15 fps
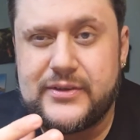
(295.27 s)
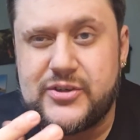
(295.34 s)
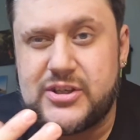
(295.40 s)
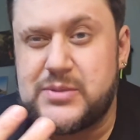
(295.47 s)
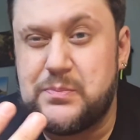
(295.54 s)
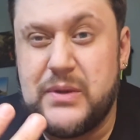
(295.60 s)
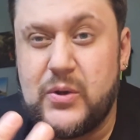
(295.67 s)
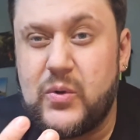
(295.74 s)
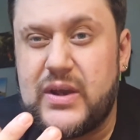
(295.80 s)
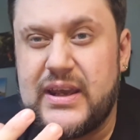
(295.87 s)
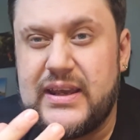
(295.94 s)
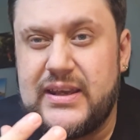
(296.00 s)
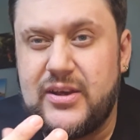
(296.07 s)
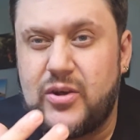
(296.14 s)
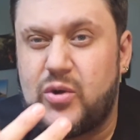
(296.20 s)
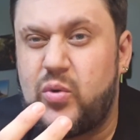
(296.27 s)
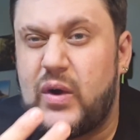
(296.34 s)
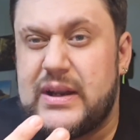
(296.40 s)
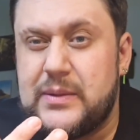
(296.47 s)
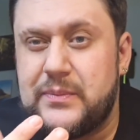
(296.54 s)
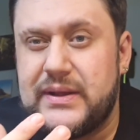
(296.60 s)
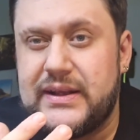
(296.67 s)
Just milky and
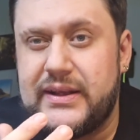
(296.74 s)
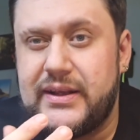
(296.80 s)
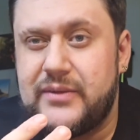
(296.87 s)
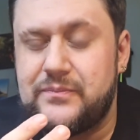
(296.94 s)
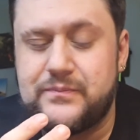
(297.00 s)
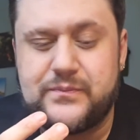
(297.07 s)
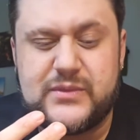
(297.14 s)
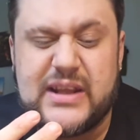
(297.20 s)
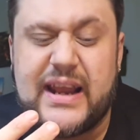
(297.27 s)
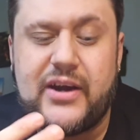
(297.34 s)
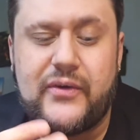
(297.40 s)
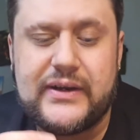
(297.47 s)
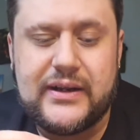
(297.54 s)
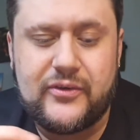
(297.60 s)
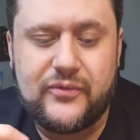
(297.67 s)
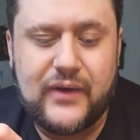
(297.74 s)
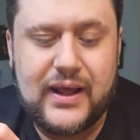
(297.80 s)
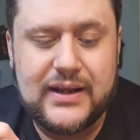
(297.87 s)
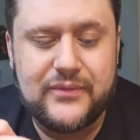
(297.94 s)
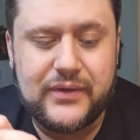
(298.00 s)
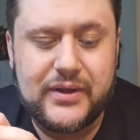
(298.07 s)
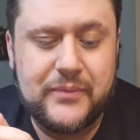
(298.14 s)
creamy and dairy and
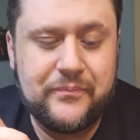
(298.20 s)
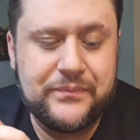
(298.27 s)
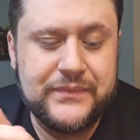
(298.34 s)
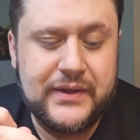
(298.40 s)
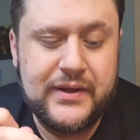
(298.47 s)
flavour.